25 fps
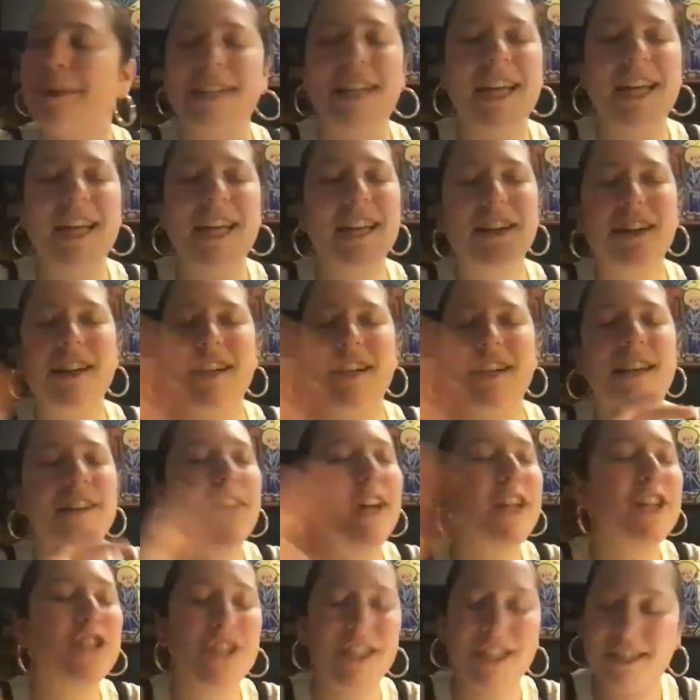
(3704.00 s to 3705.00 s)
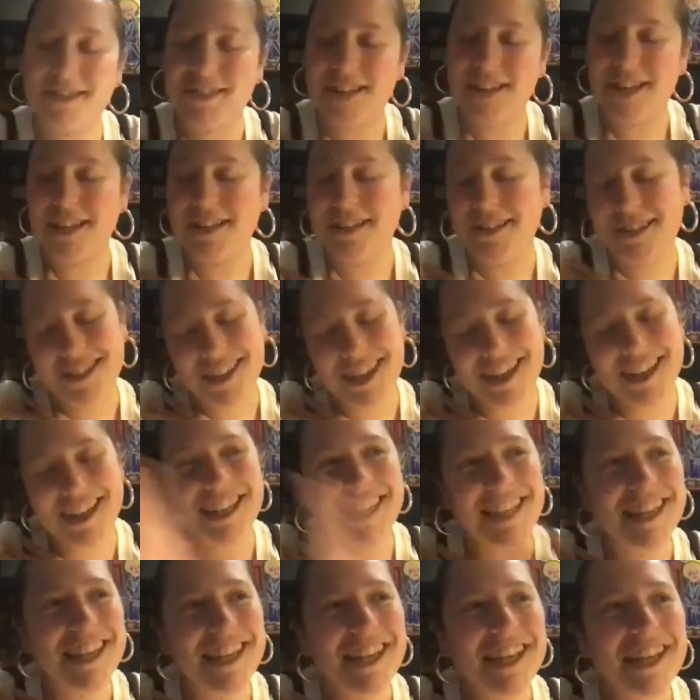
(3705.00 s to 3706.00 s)
later, eventually decided to
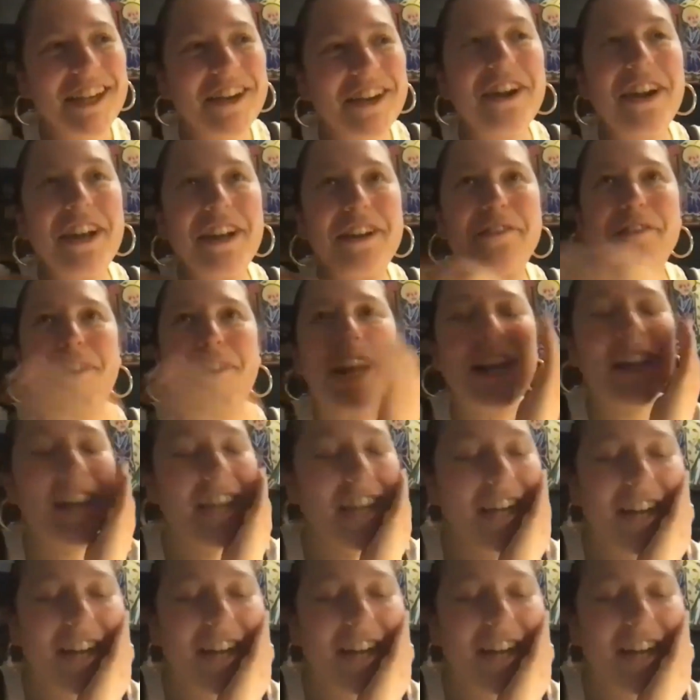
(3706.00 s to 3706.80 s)
study creative writing in